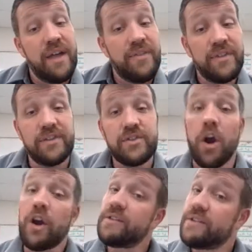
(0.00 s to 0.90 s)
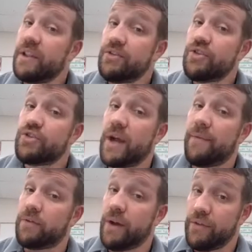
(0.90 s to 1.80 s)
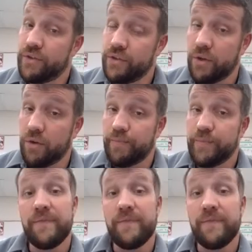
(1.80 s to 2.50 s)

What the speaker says: that this car continues to travel around the circle.